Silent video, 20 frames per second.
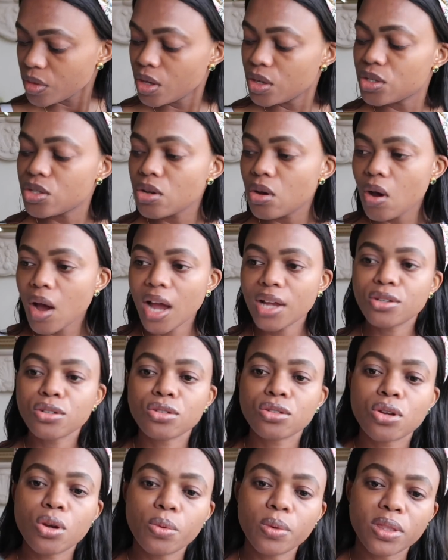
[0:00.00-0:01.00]
so I
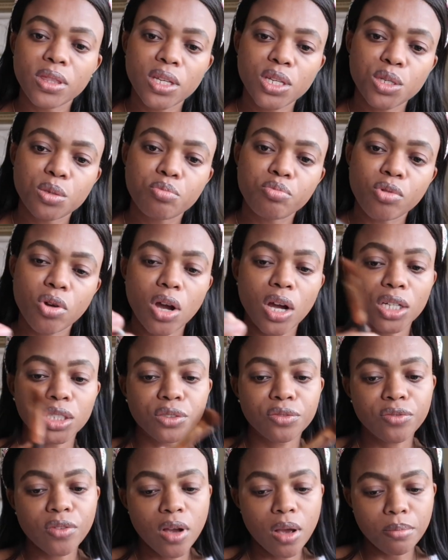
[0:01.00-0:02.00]
just go with this brush
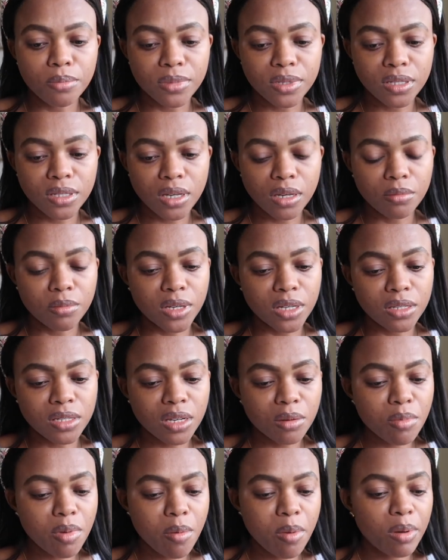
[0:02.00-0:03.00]
from Sigma.
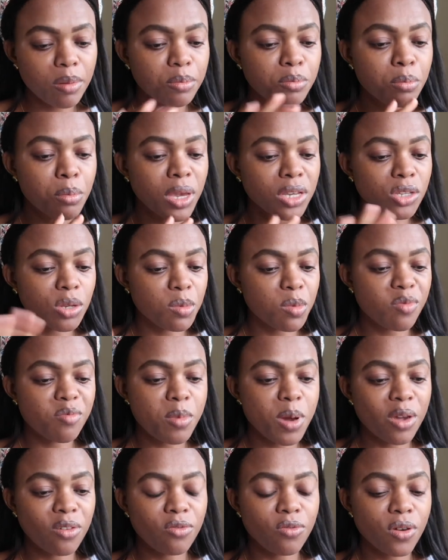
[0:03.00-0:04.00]
Sigma makes some of
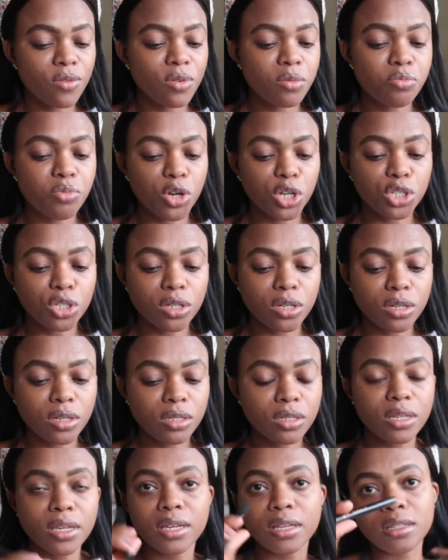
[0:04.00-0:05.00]
my favorite
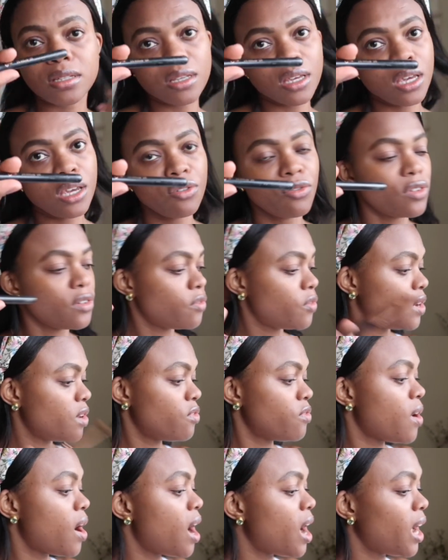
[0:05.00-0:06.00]
brushes. It's
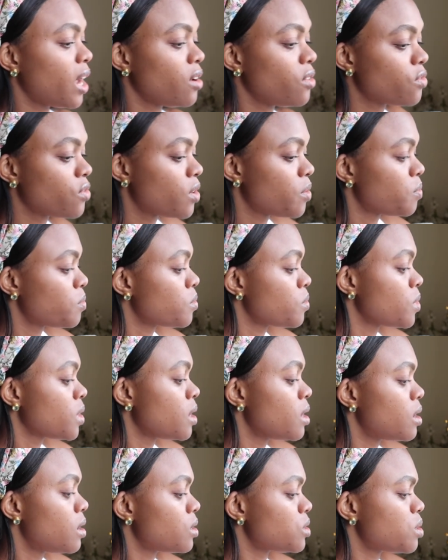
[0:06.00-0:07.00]
E55.
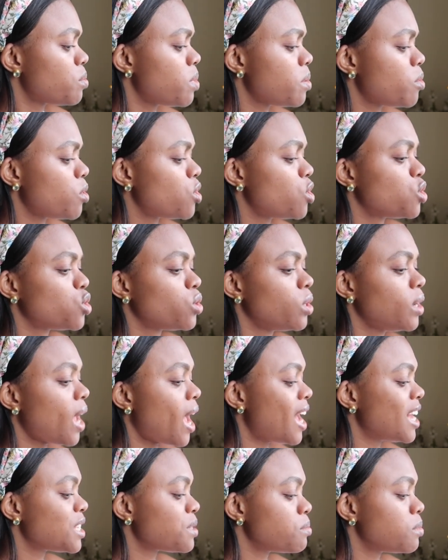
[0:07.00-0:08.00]
Because some people usually
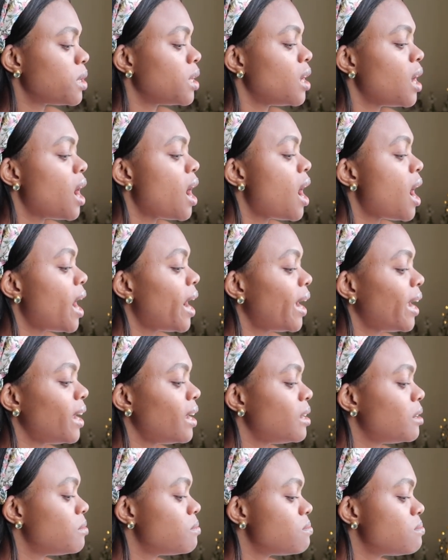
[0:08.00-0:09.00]
ask me,
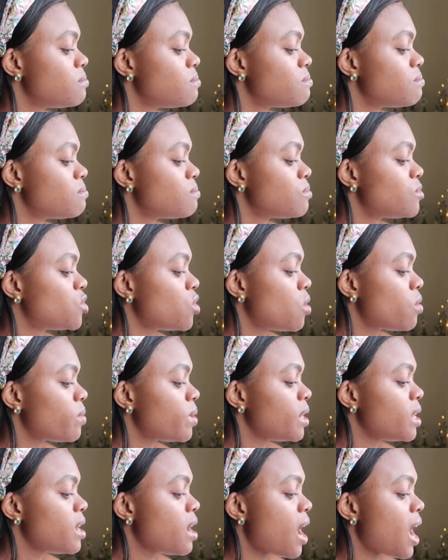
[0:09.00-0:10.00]
I don't
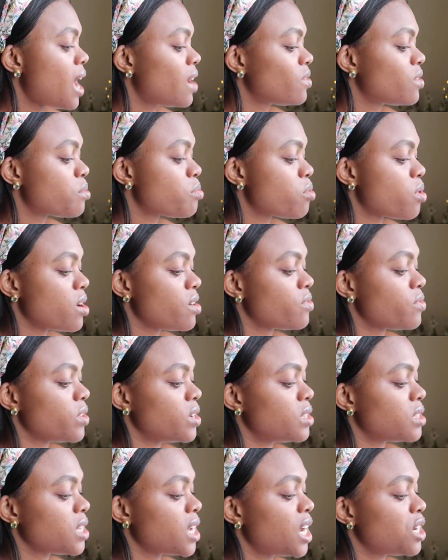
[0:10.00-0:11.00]
really have a
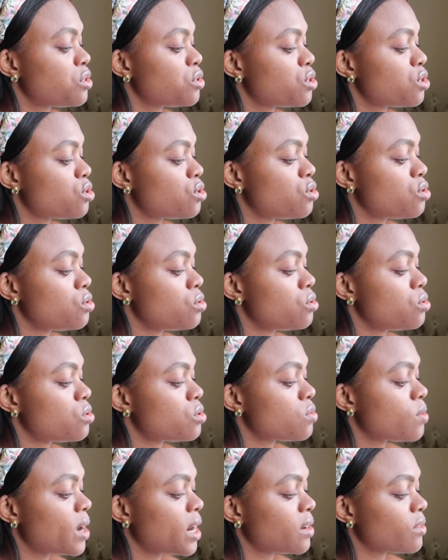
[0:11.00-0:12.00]
preference. I just
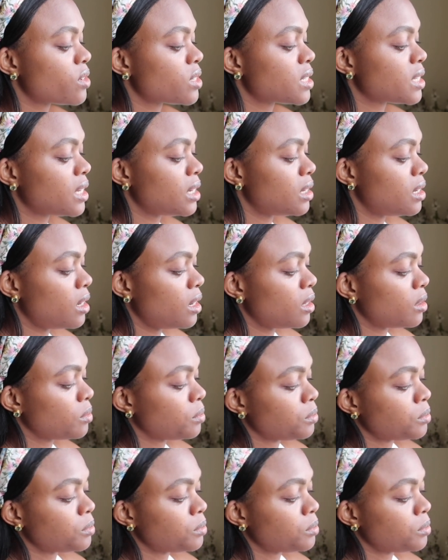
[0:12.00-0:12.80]
use whatever is clean